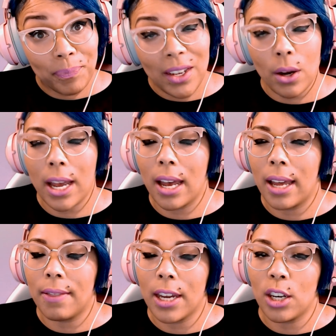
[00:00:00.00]
And
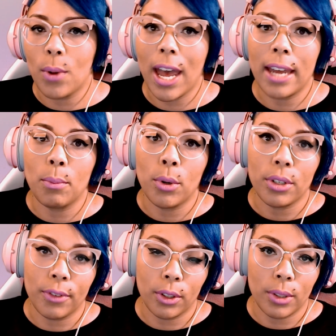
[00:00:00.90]
then you had a more
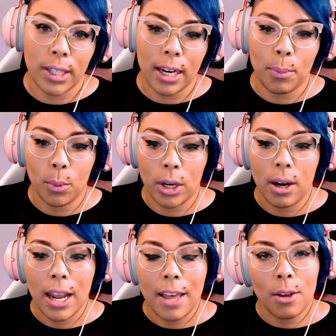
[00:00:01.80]
difficult setup where
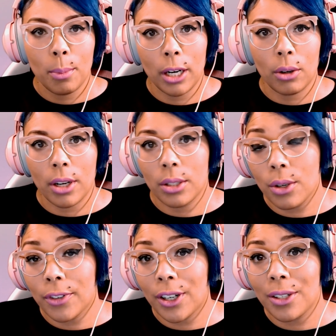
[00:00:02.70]
they're a bit crossed
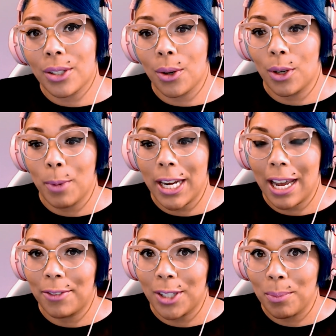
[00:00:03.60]
over. So you might have
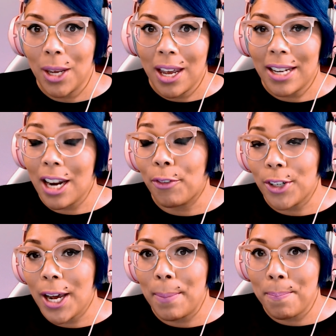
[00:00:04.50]
a tougher
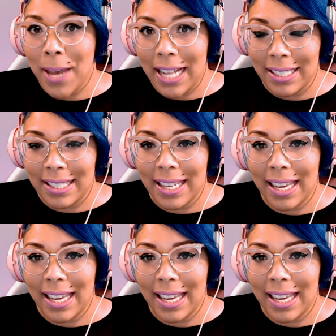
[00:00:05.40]
time balancing.